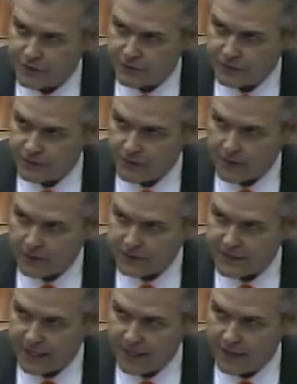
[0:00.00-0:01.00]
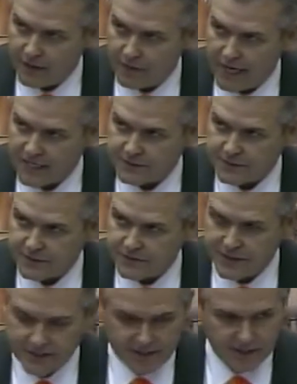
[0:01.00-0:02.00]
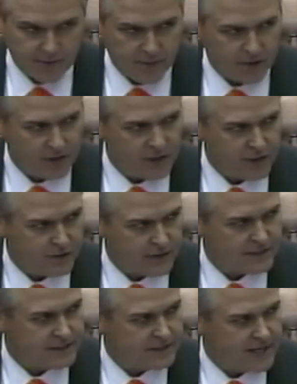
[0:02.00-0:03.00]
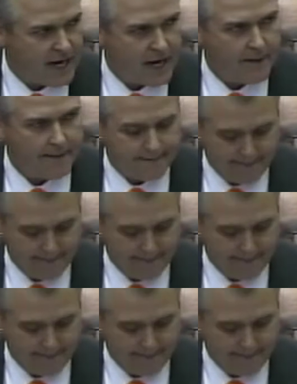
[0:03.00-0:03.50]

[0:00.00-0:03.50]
to as far as tenant harassment. Is there anything in the bill that addresses that?